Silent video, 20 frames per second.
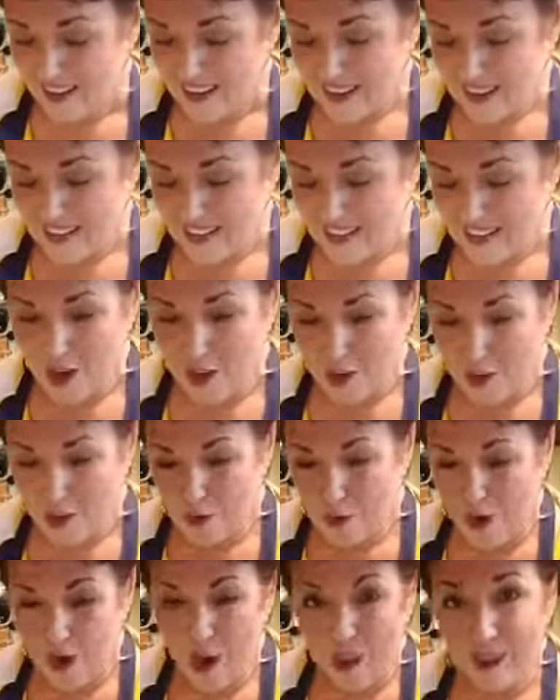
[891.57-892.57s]

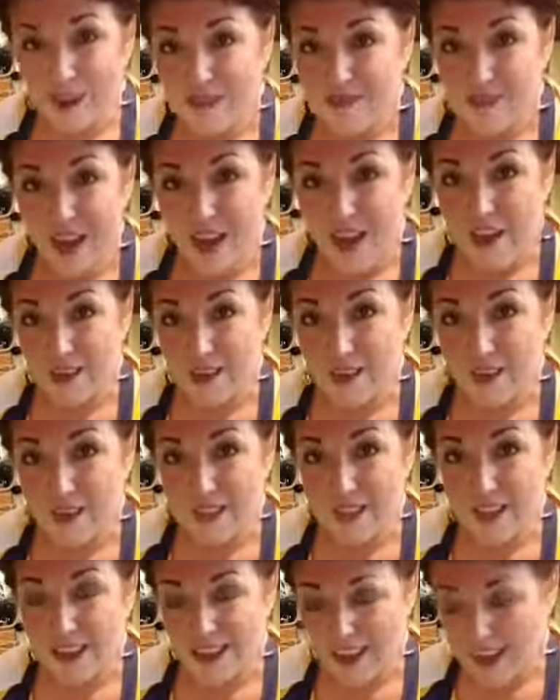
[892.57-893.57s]
So all of those,